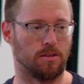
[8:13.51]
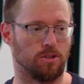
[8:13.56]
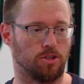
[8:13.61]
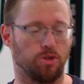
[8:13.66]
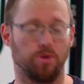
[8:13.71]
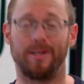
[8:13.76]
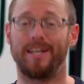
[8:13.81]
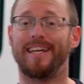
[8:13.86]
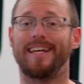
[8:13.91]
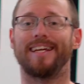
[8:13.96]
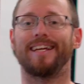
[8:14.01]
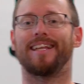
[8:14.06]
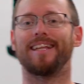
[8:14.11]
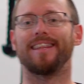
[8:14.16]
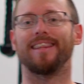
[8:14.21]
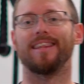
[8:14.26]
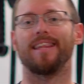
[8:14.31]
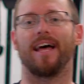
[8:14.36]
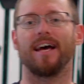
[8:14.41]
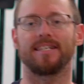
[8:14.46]
You
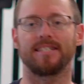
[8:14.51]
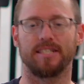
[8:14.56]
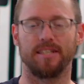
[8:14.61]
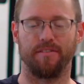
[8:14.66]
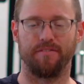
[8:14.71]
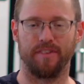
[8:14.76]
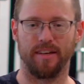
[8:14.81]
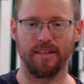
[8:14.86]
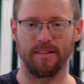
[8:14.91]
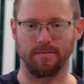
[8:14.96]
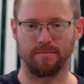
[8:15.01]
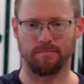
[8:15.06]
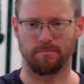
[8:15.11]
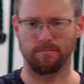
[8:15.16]
need less of it.